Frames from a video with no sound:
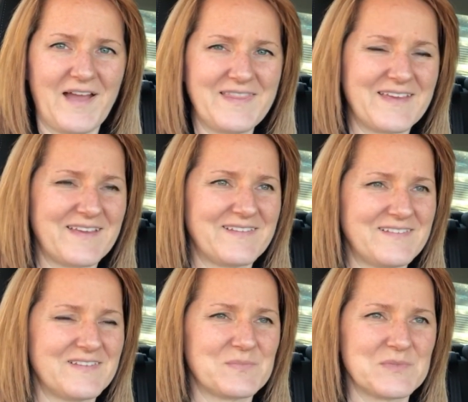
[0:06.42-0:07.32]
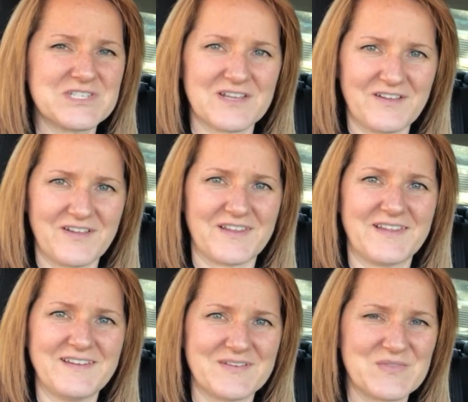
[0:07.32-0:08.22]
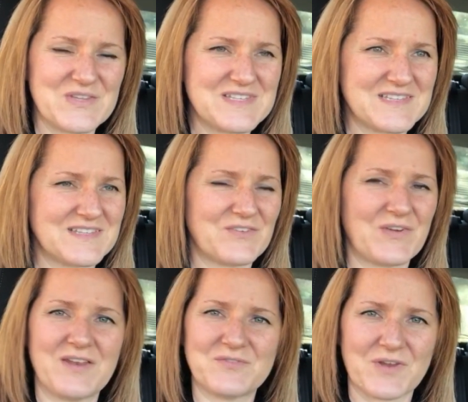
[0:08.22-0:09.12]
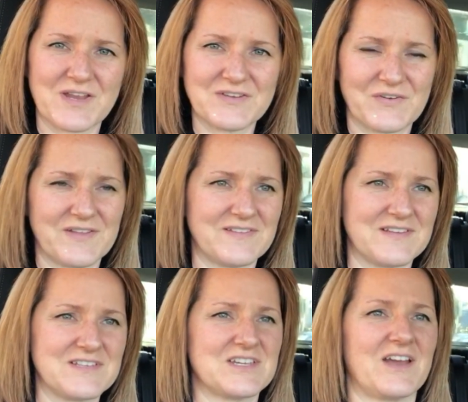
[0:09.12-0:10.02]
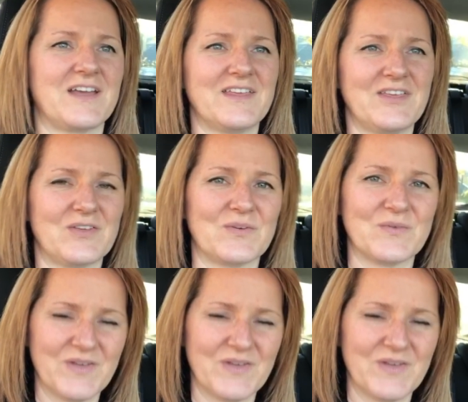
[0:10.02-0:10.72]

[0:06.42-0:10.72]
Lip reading: Hi there, this is Michelle Holland. I'm the Creative Director at SynergyIQ.